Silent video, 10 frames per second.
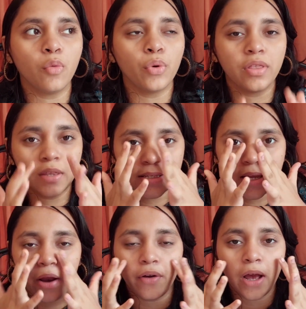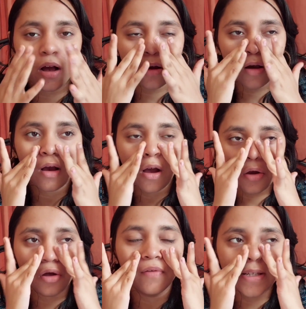with this area.
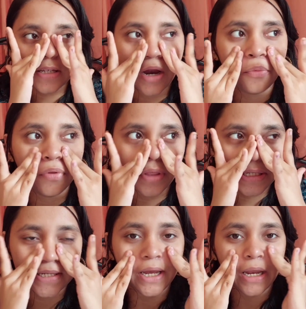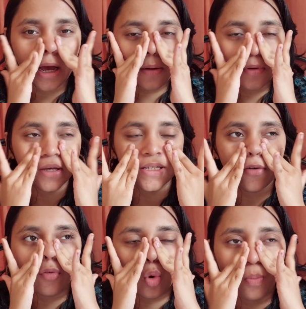I always start with this area because I
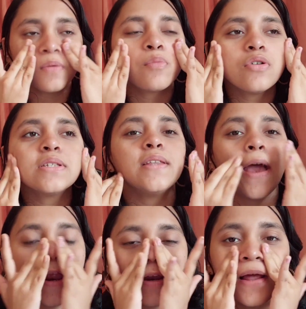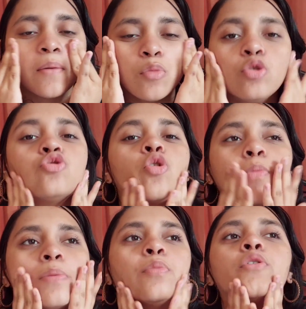have open pores there, like most
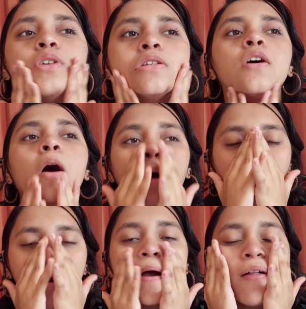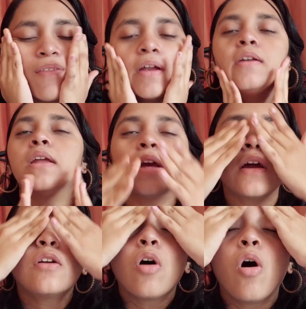open pores, and then take
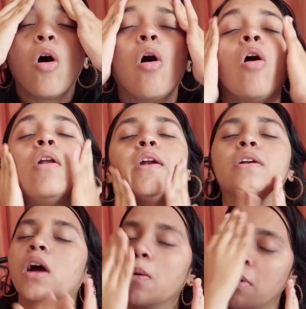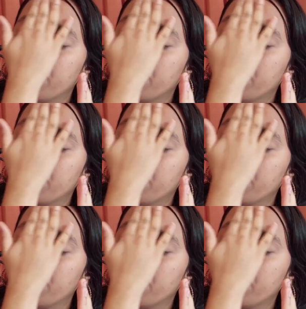it all entire my